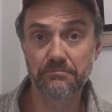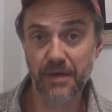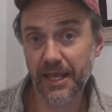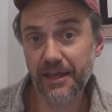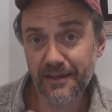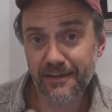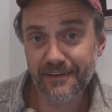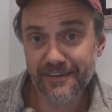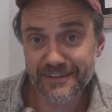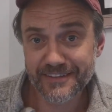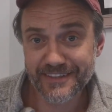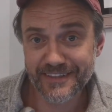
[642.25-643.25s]
me
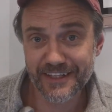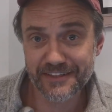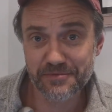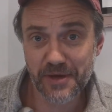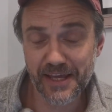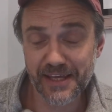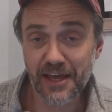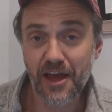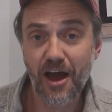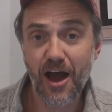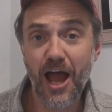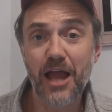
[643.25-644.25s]
to this
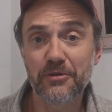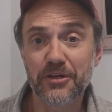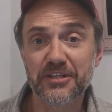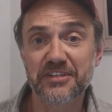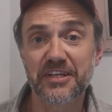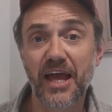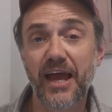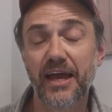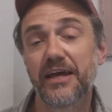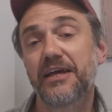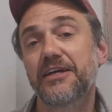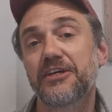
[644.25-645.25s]
week, I am going to
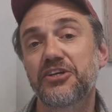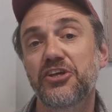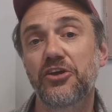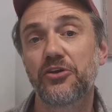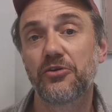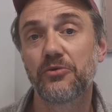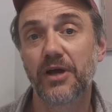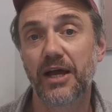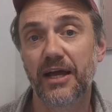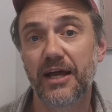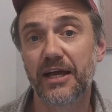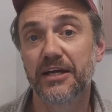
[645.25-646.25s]
set you
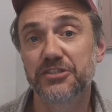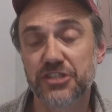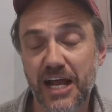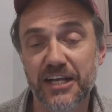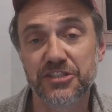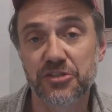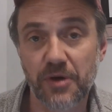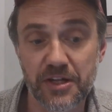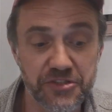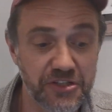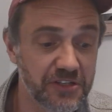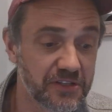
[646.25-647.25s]
uh, challenge
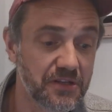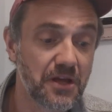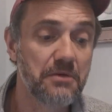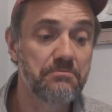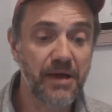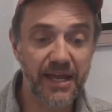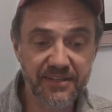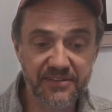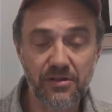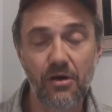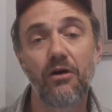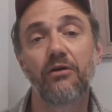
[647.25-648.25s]
questions
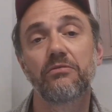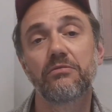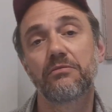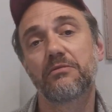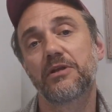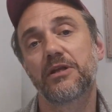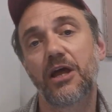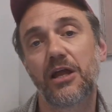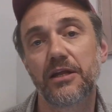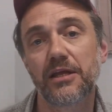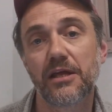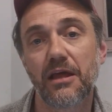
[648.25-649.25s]
based on the
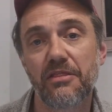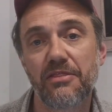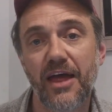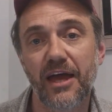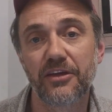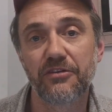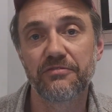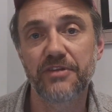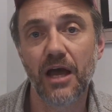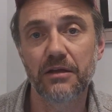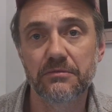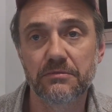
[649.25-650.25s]
learning that you've
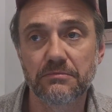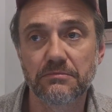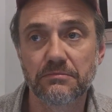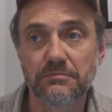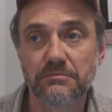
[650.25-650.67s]
done.